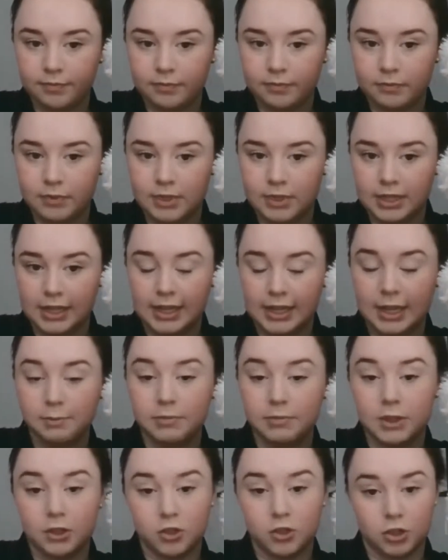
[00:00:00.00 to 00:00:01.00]
to keep
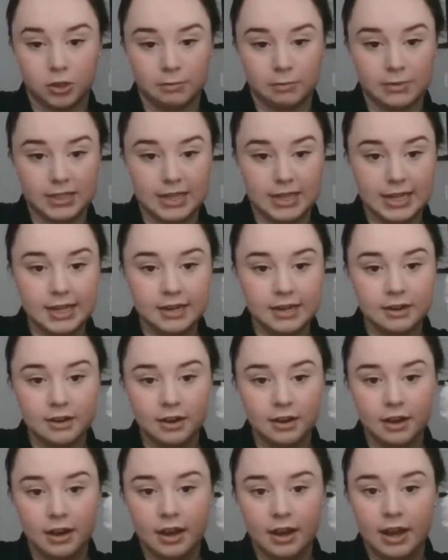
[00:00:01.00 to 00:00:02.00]
the germs in
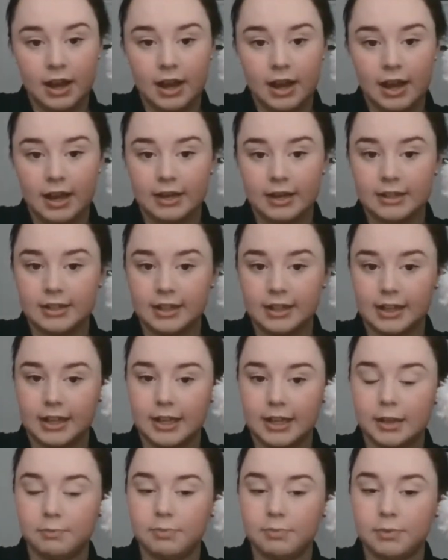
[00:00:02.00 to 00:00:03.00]
and to
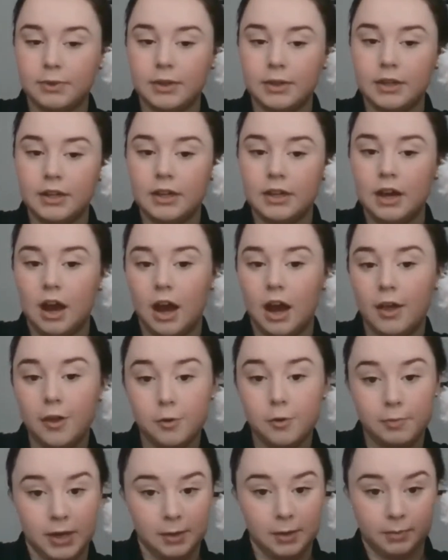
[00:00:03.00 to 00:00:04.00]
keep other
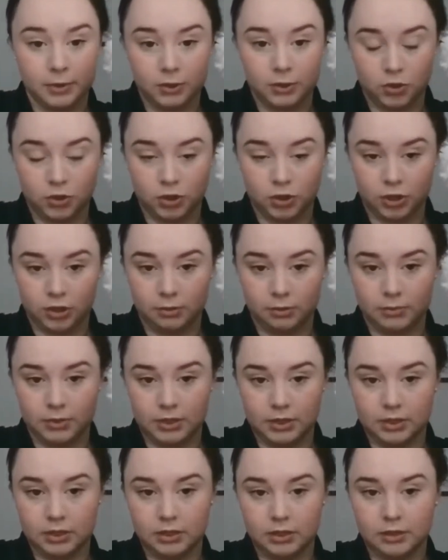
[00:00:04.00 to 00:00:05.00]
people's
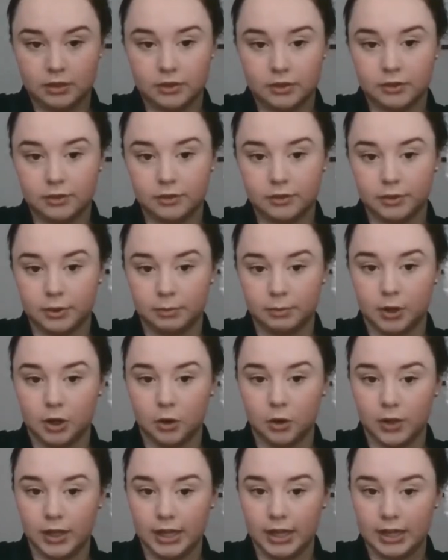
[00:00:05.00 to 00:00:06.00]
germs from
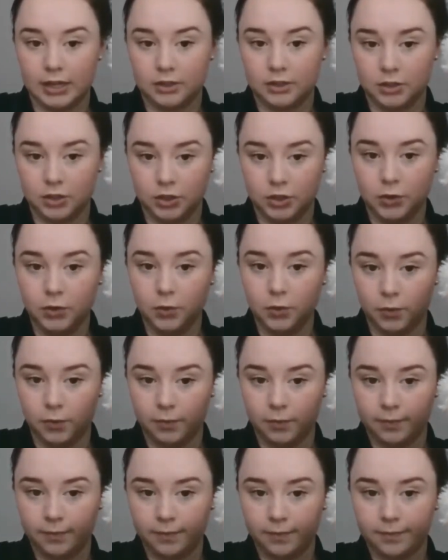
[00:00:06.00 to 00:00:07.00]
going into you.
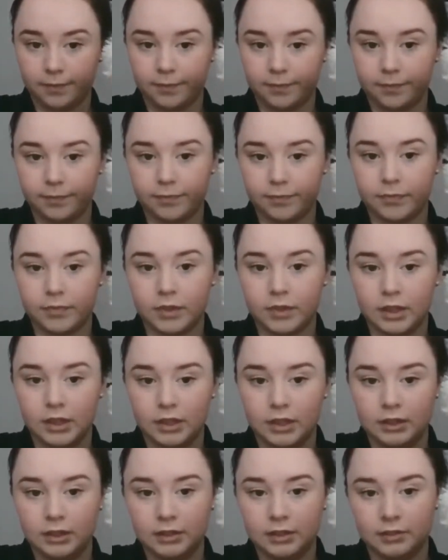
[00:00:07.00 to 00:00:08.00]

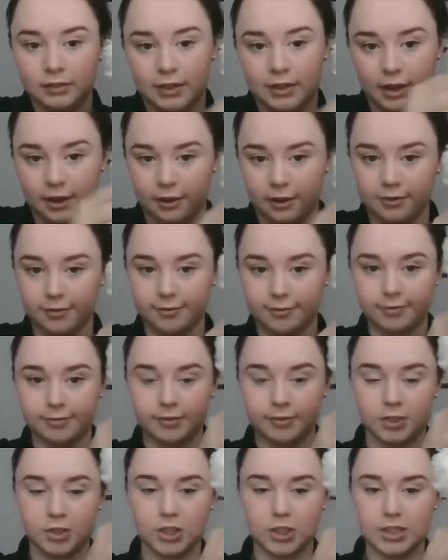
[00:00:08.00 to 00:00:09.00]
There,
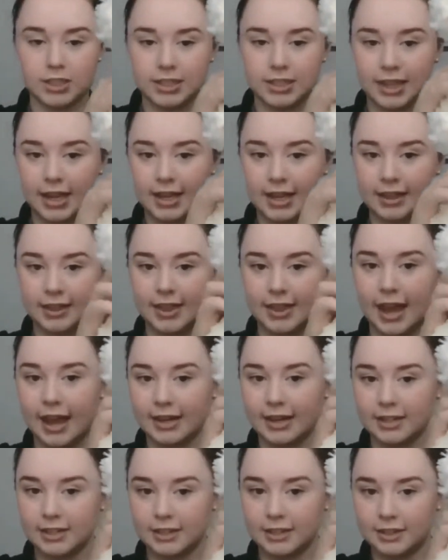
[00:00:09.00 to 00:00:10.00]
just like that.